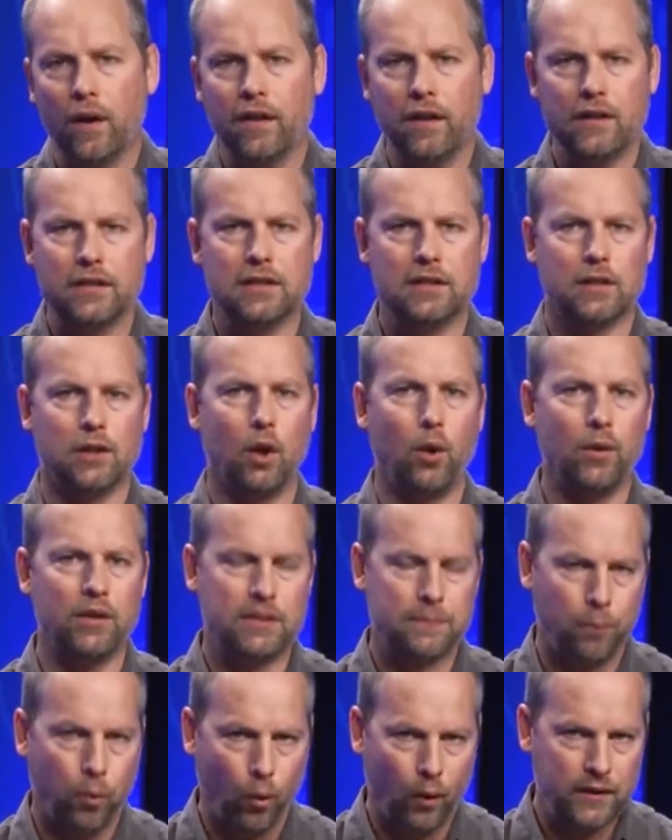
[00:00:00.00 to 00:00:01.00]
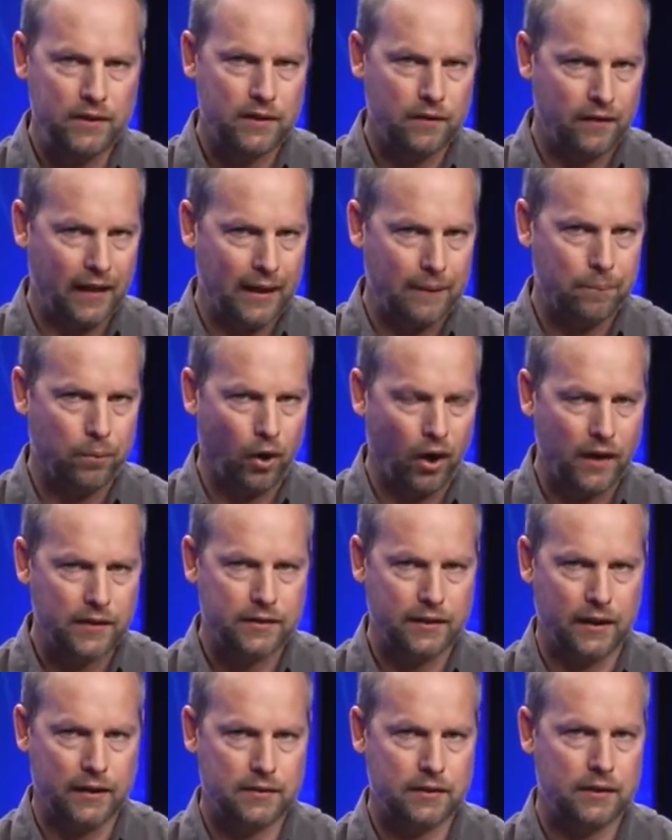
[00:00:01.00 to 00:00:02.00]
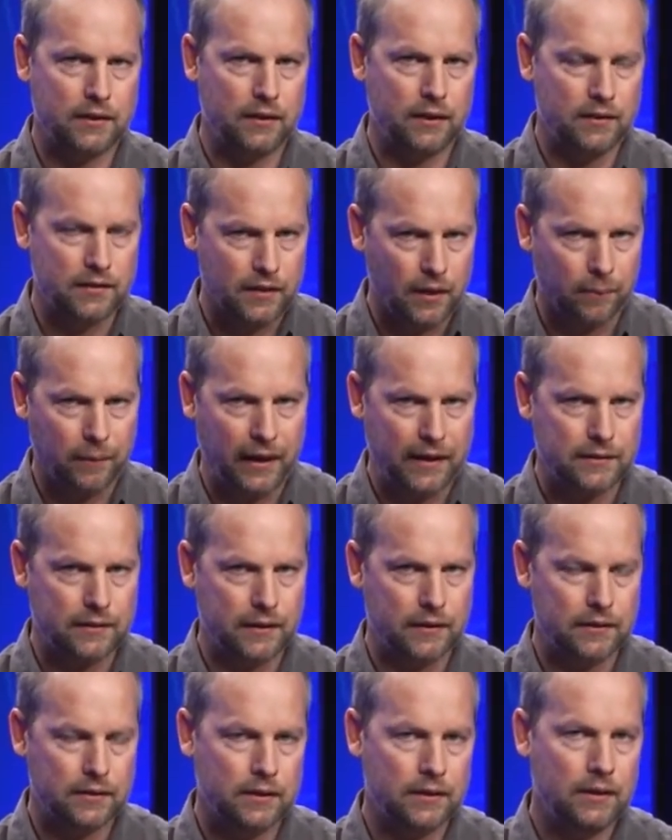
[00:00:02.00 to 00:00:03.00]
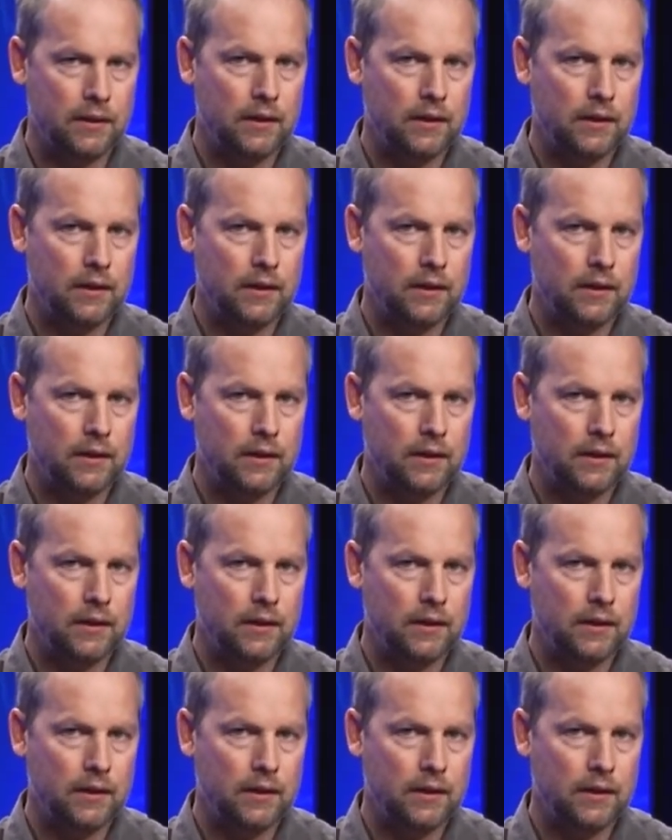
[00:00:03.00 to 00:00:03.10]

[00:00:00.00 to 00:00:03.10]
of the slowest points of that process in some cases